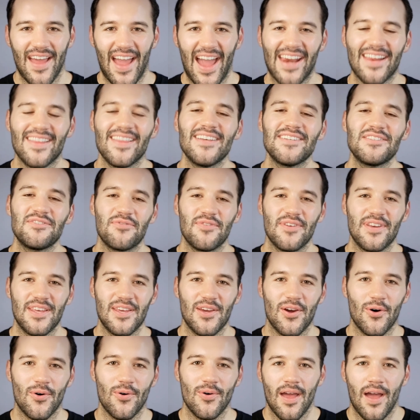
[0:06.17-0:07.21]
And in this
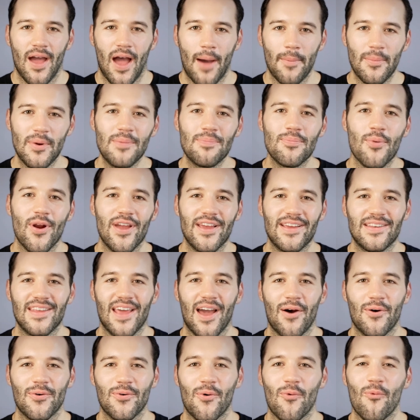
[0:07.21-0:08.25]
video, I'm gonna break
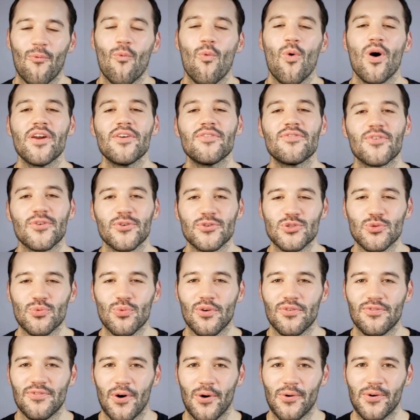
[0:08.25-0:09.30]
down what a virtual
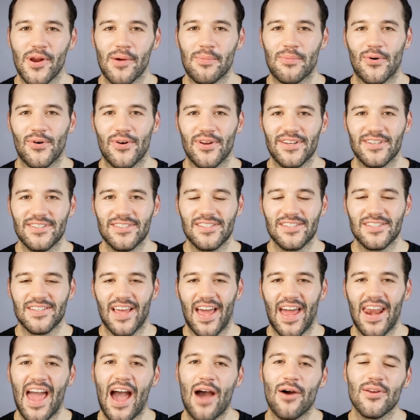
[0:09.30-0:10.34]
phone number is
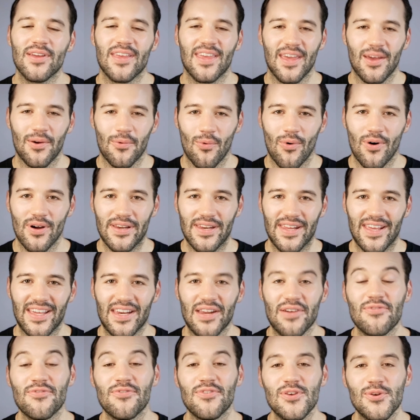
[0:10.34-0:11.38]
and how to get one in
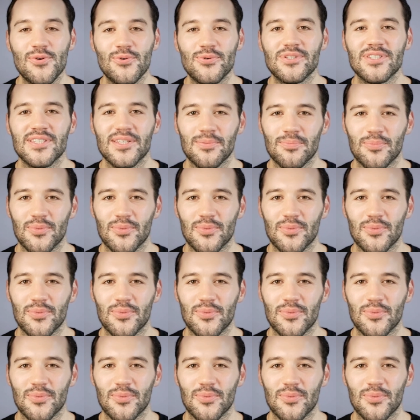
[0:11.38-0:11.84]
a few simple